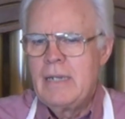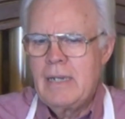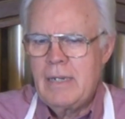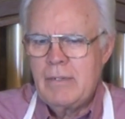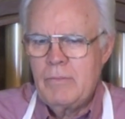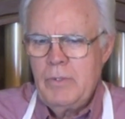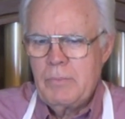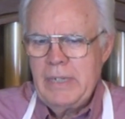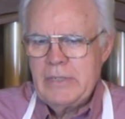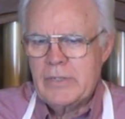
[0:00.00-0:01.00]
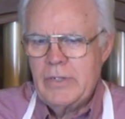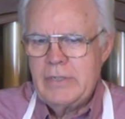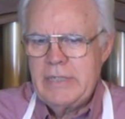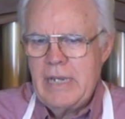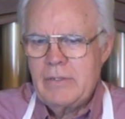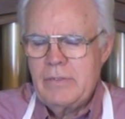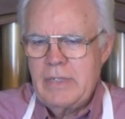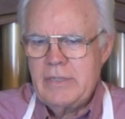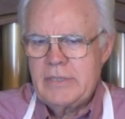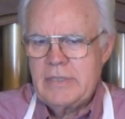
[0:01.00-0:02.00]
we'll bring the curtain down on
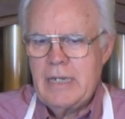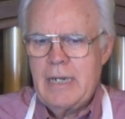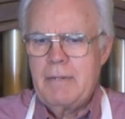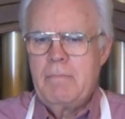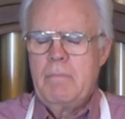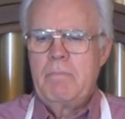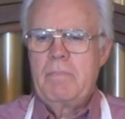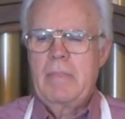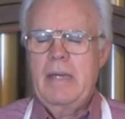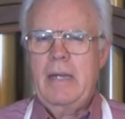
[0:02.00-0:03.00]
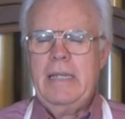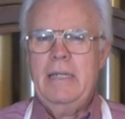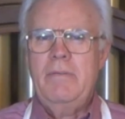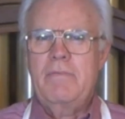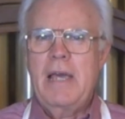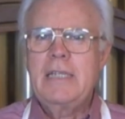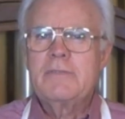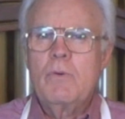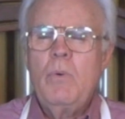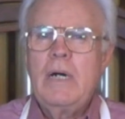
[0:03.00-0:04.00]
this. Again,
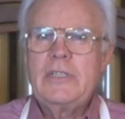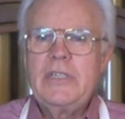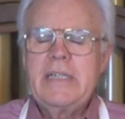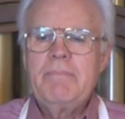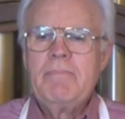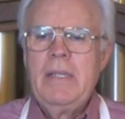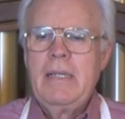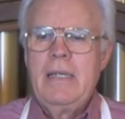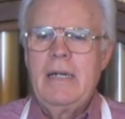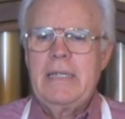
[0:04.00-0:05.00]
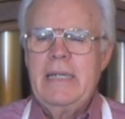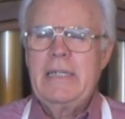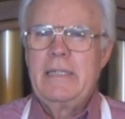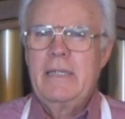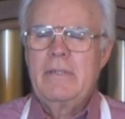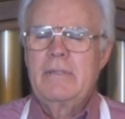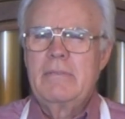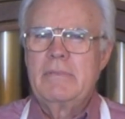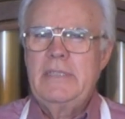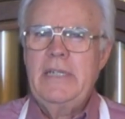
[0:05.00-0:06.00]
thanks for watching. Again,
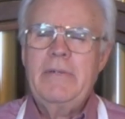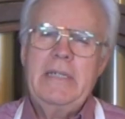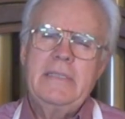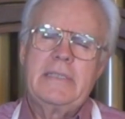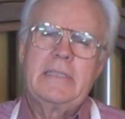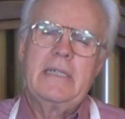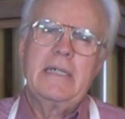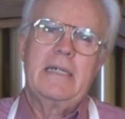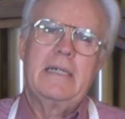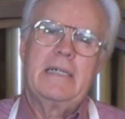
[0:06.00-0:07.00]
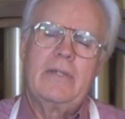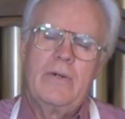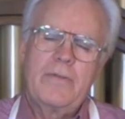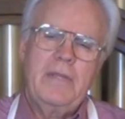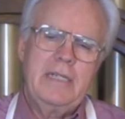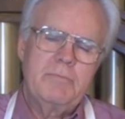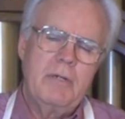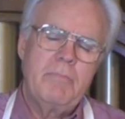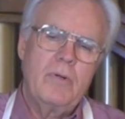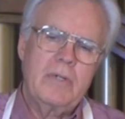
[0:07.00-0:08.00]
another series in all things
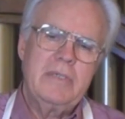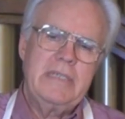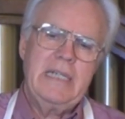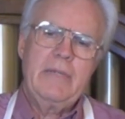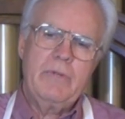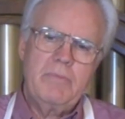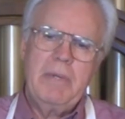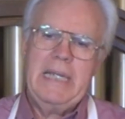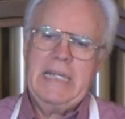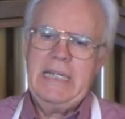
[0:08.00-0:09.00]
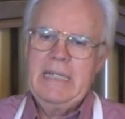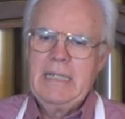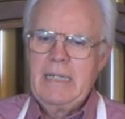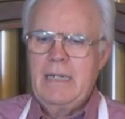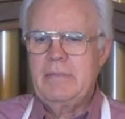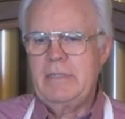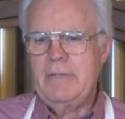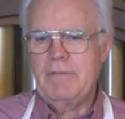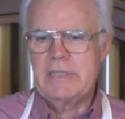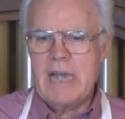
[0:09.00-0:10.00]
pump organ, dealing with many of the
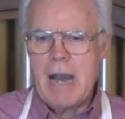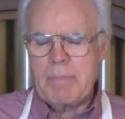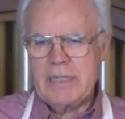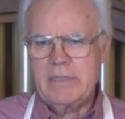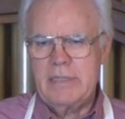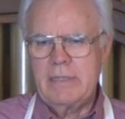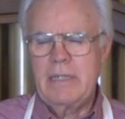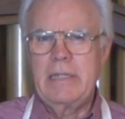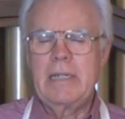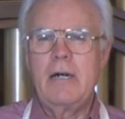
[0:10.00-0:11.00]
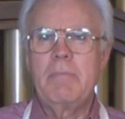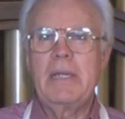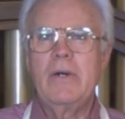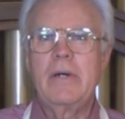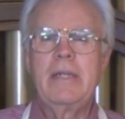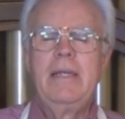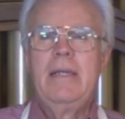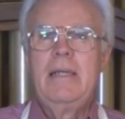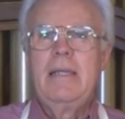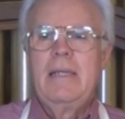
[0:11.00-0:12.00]
different topics, and I'll be on
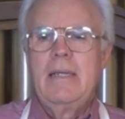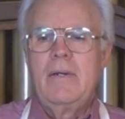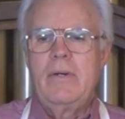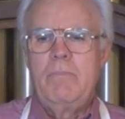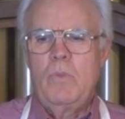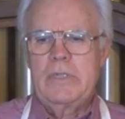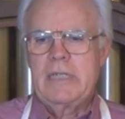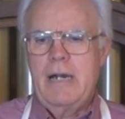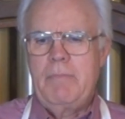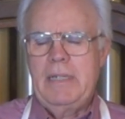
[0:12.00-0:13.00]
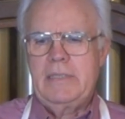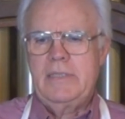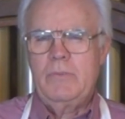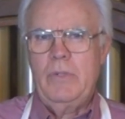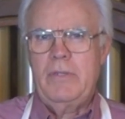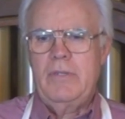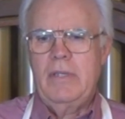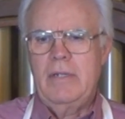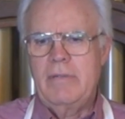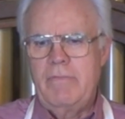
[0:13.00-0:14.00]
more topics with
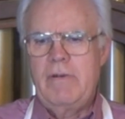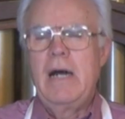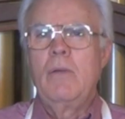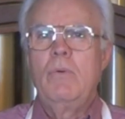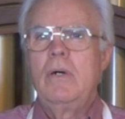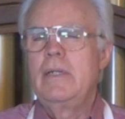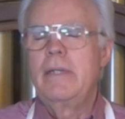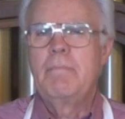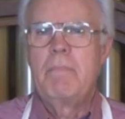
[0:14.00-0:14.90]
follow-on